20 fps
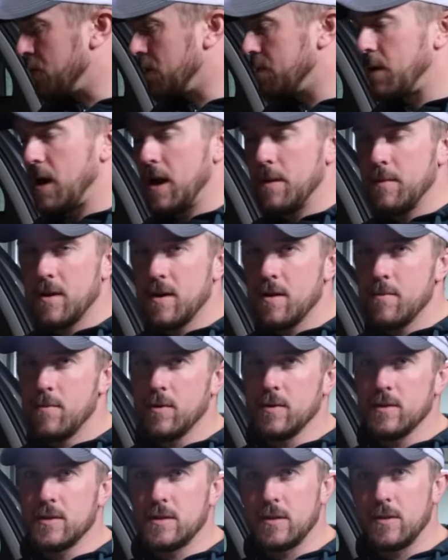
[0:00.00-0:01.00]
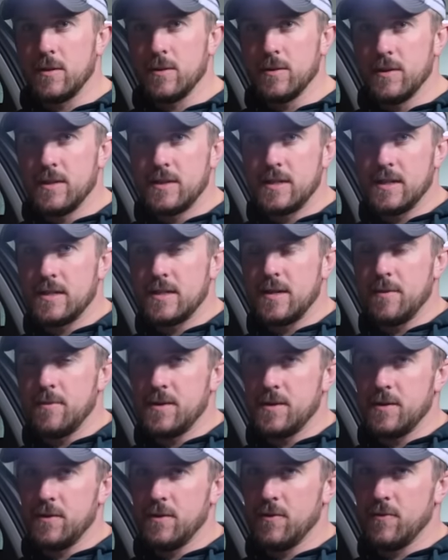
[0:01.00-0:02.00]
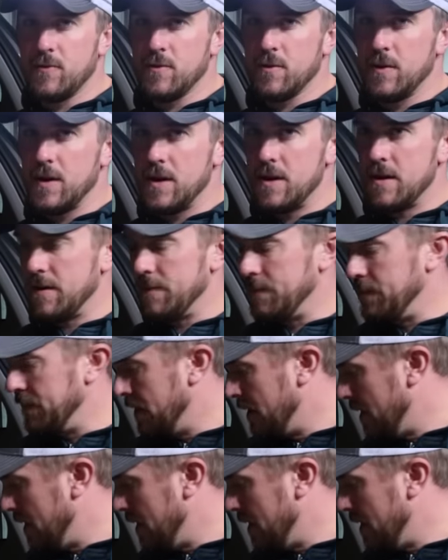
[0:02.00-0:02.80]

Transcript: 4 primary bolts that hold the system to the 4Runner,